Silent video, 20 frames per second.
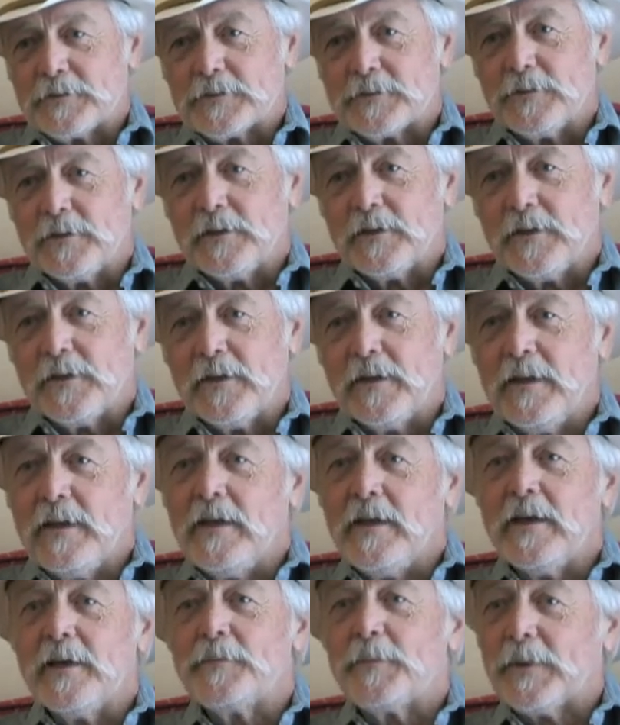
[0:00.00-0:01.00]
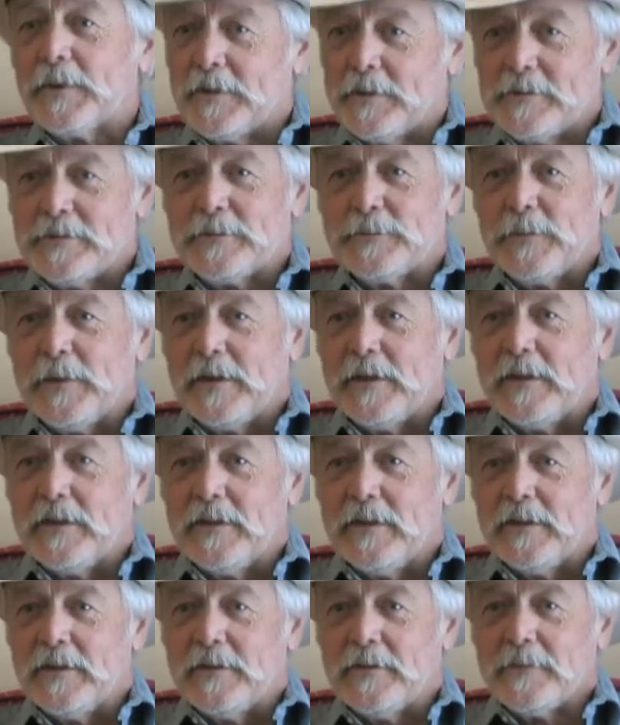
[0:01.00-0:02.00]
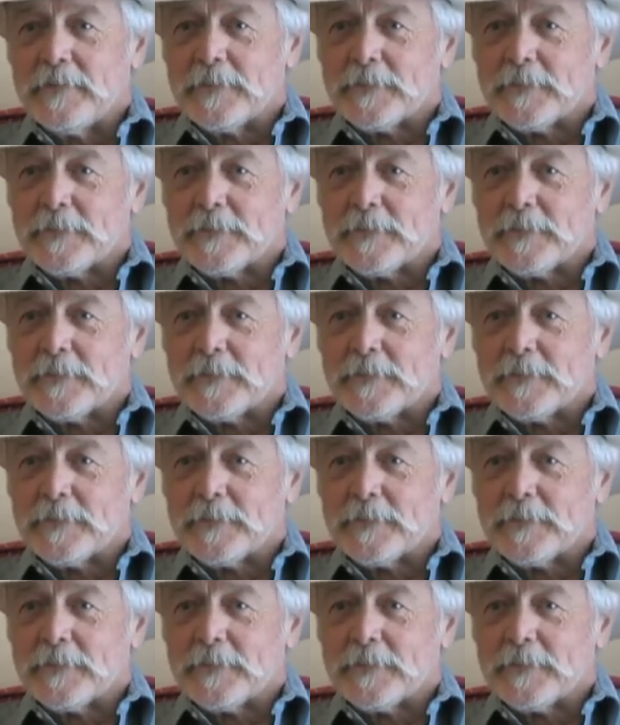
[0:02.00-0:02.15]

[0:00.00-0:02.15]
going on and participate in that.